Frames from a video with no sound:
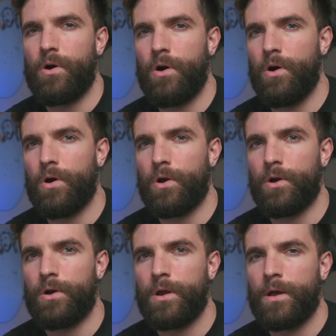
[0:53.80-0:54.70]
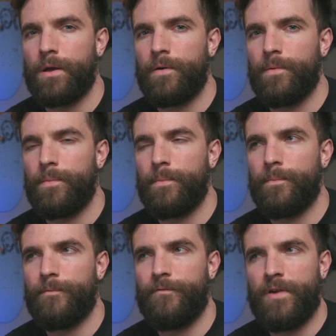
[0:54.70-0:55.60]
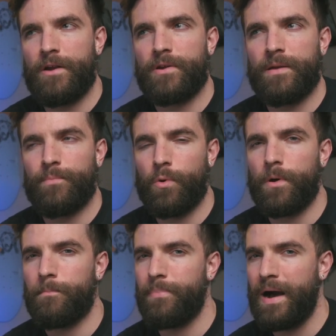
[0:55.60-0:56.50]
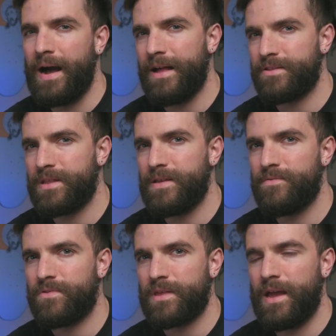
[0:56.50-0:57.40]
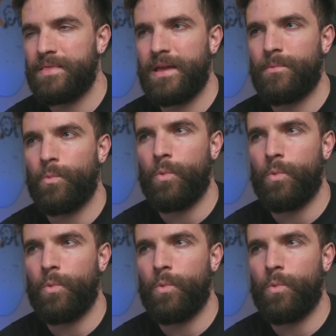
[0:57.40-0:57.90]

are very important positives and then